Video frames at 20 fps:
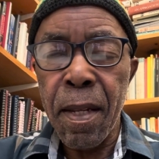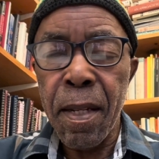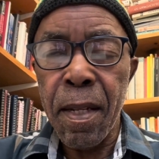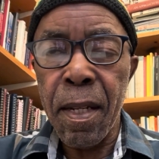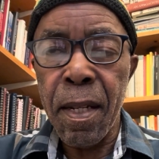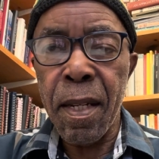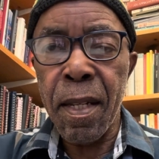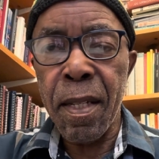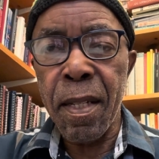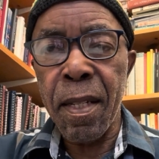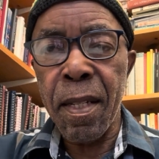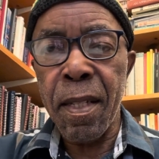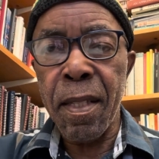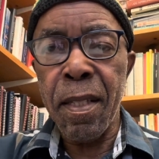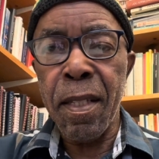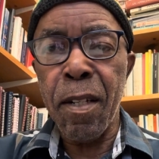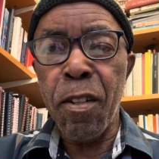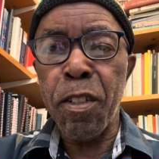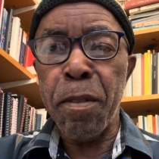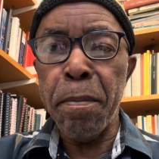
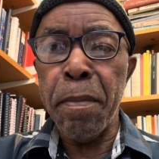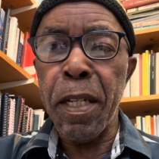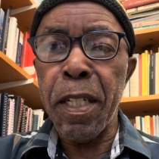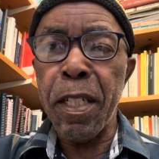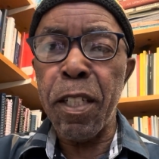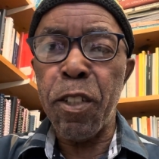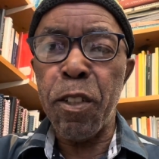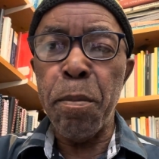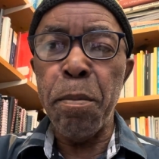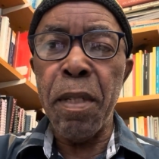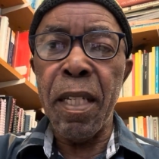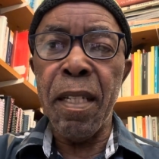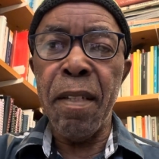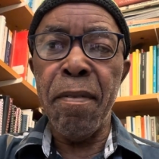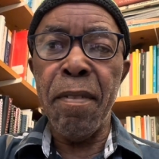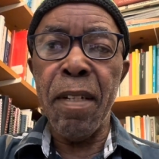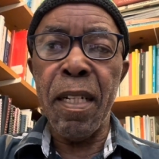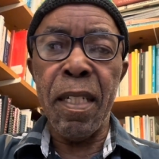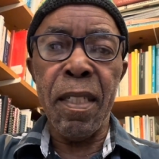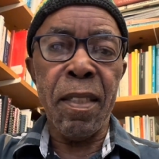They're not meant to be
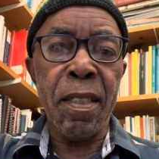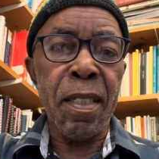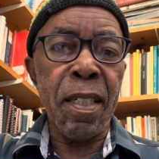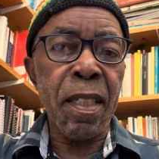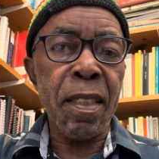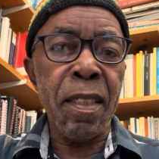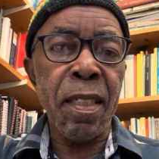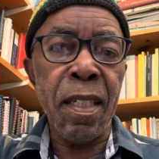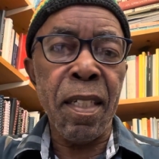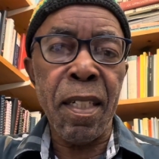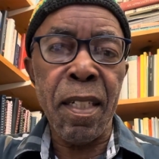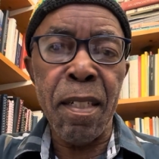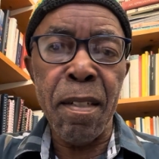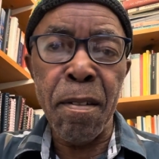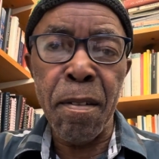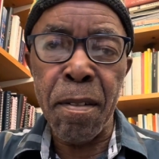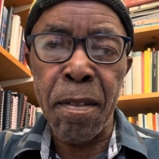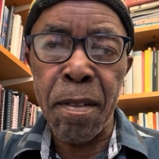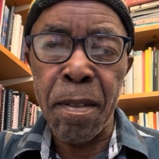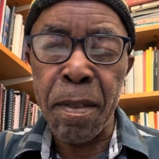very structured,
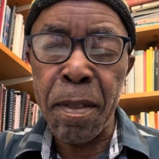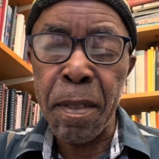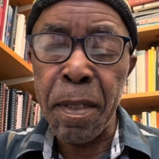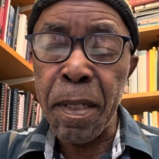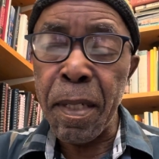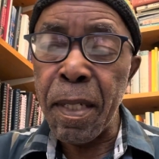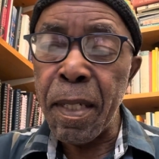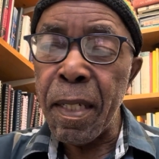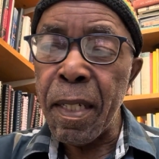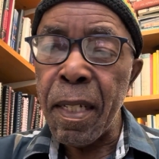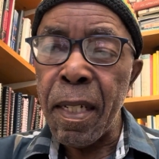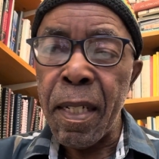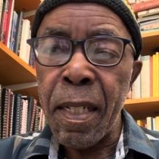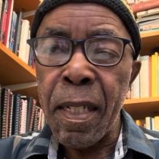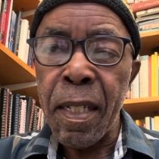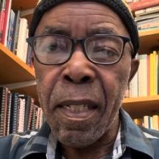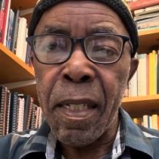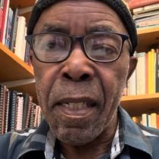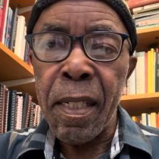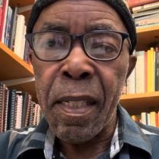or
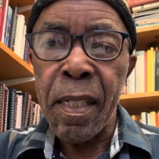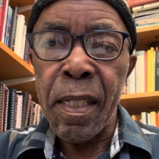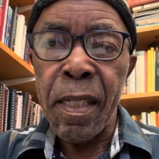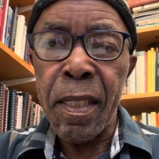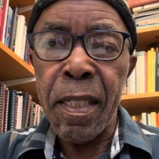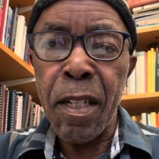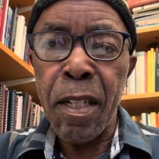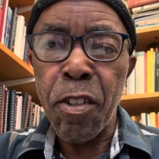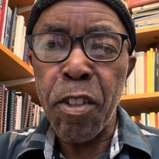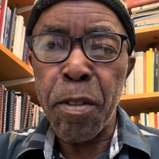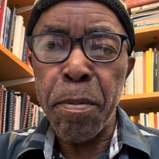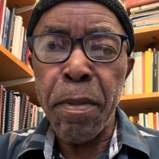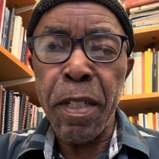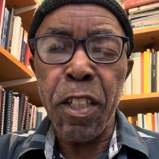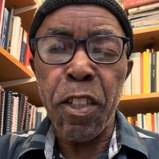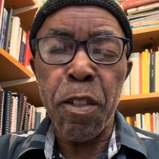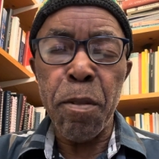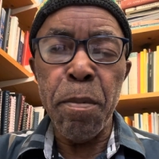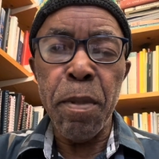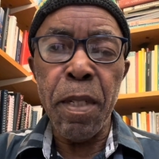they're not
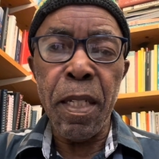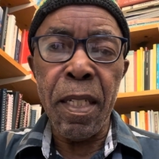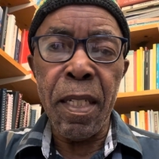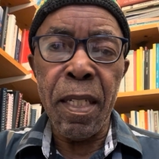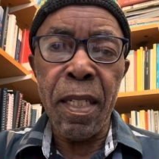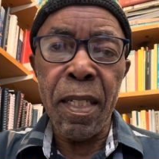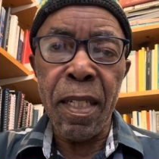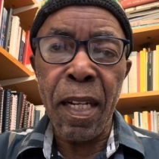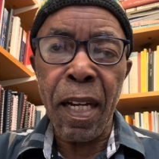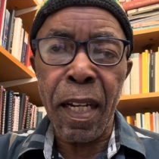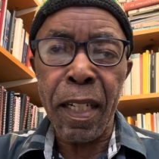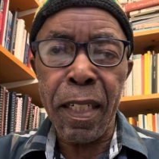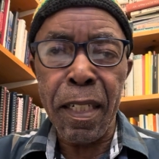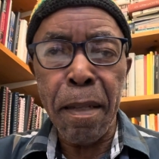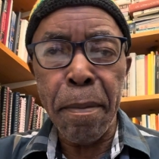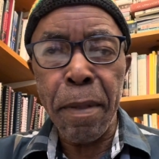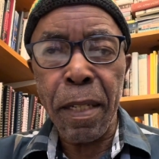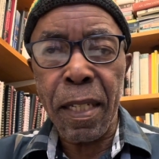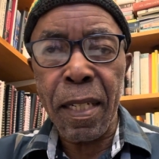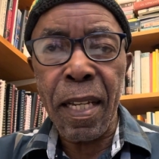meant to be
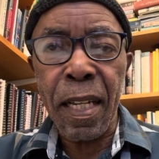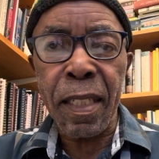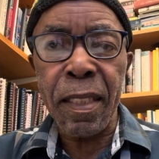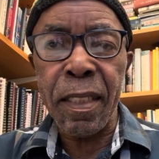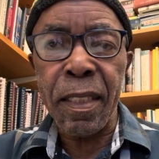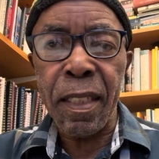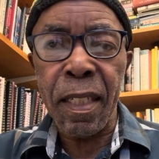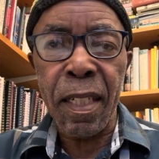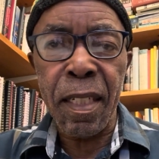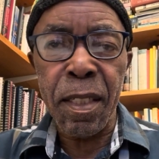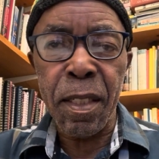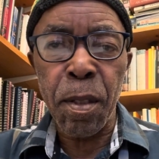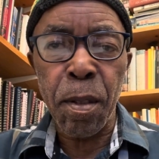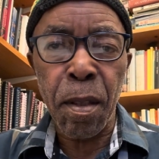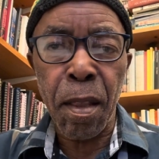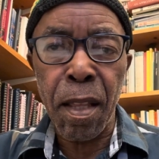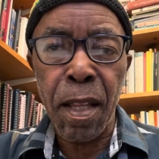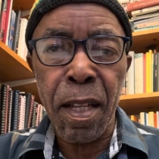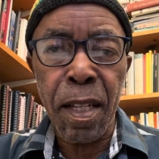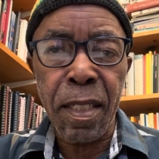academic lectures or
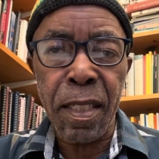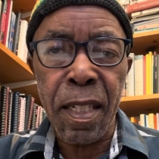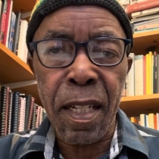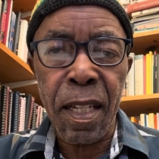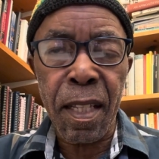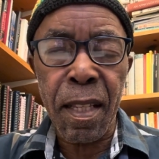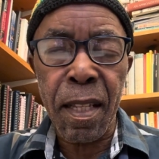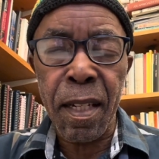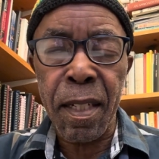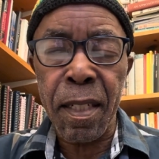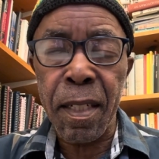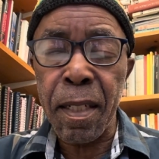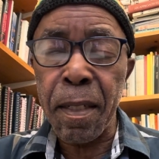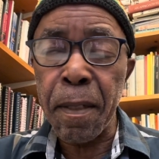things like that.